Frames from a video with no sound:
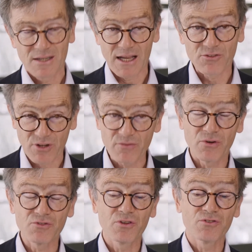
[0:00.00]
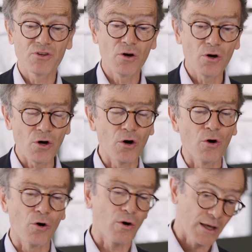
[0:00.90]
like San Francisco
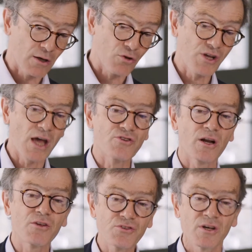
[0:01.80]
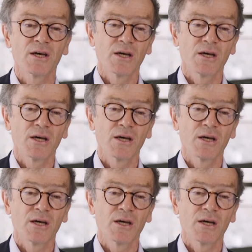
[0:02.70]
or like Los Angeles.